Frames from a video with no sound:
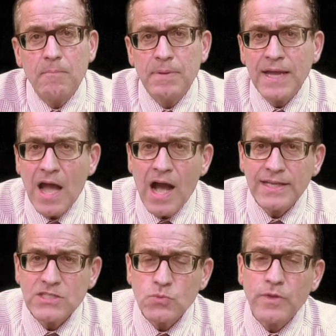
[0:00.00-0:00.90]
Being
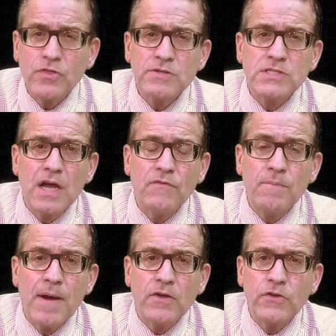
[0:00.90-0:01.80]
honest with yourself
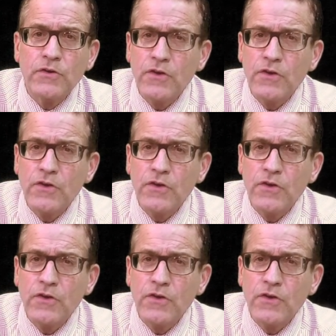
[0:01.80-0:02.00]
about your